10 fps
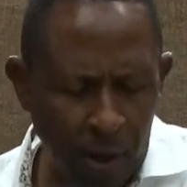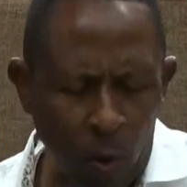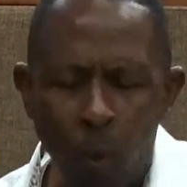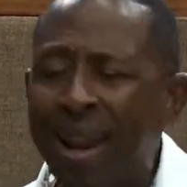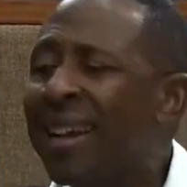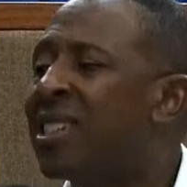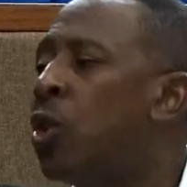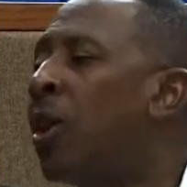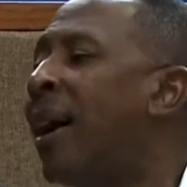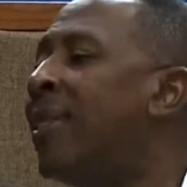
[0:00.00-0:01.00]
Well, let's
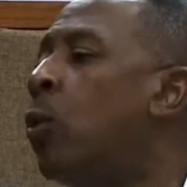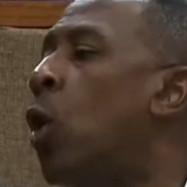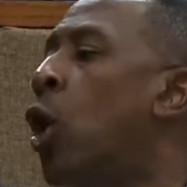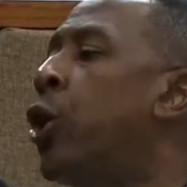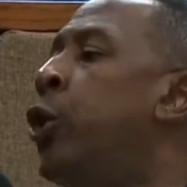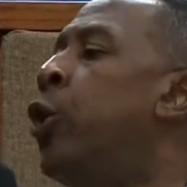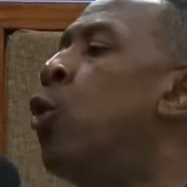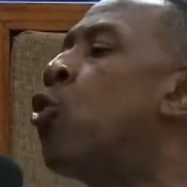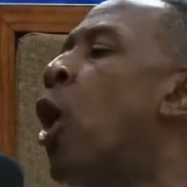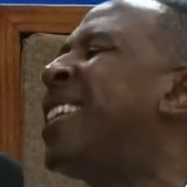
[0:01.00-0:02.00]
look at the word
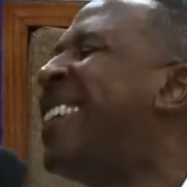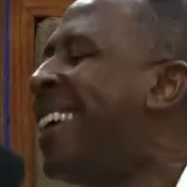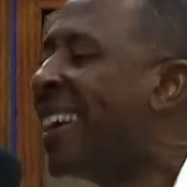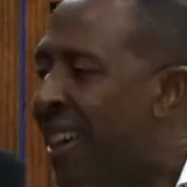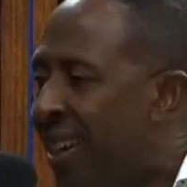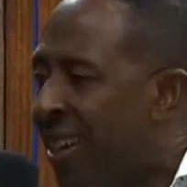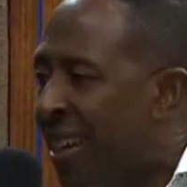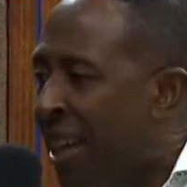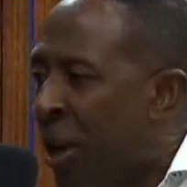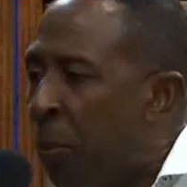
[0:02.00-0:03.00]
neurotic,
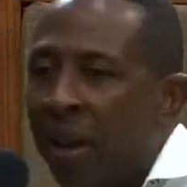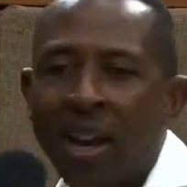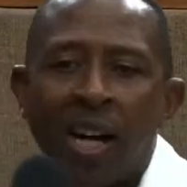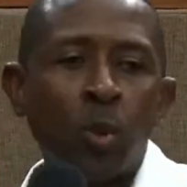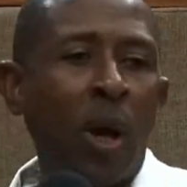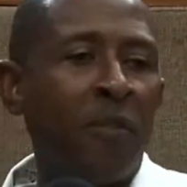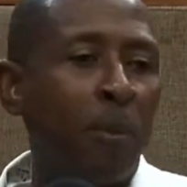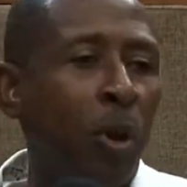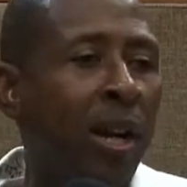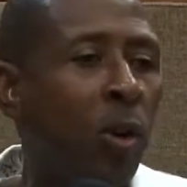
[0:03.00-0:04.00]
because we have to
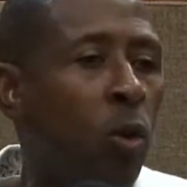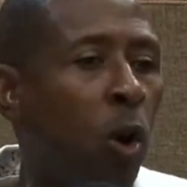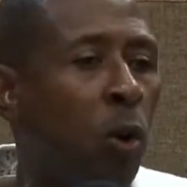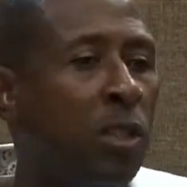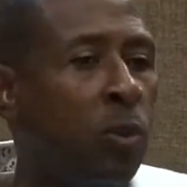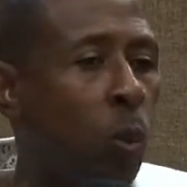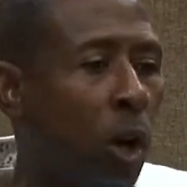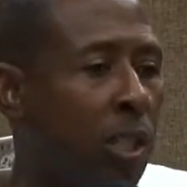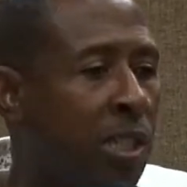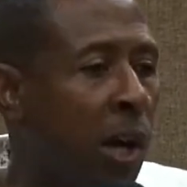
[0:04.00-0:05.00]
break the
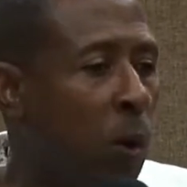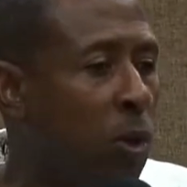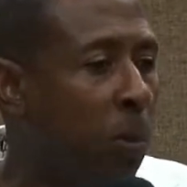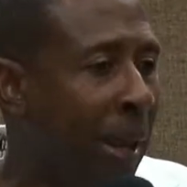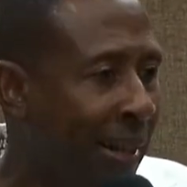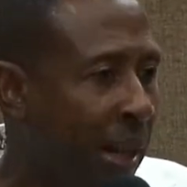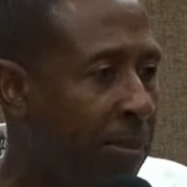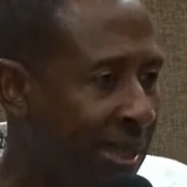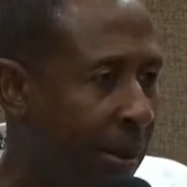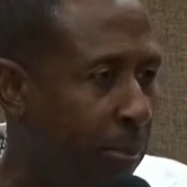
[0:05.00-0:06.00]
words down to make them
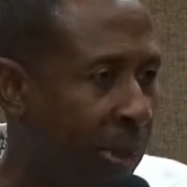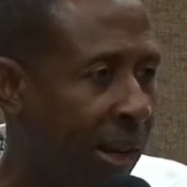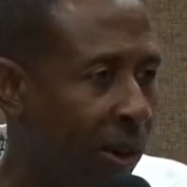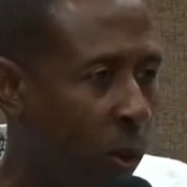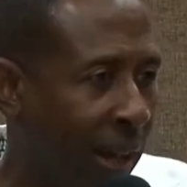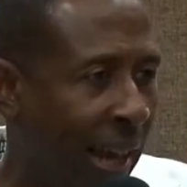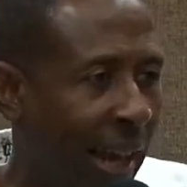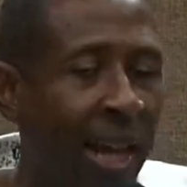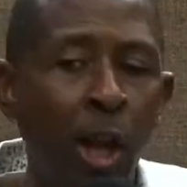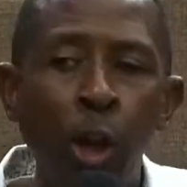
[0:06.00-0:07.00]
simpler,
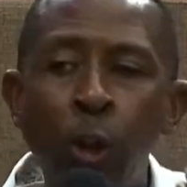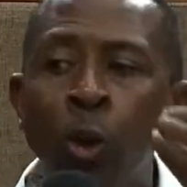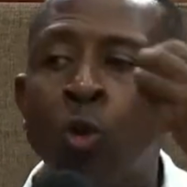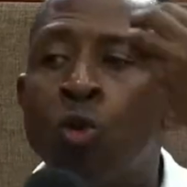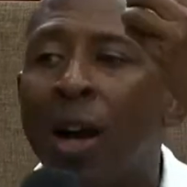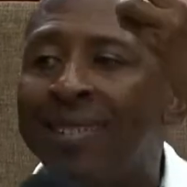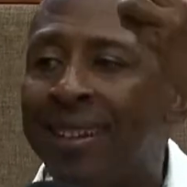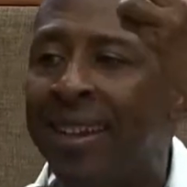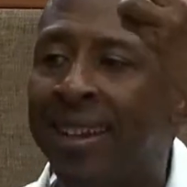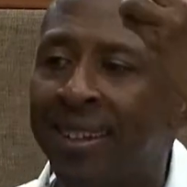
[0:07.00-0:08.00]
okay?
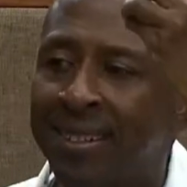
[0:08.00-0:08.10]
Neurotic.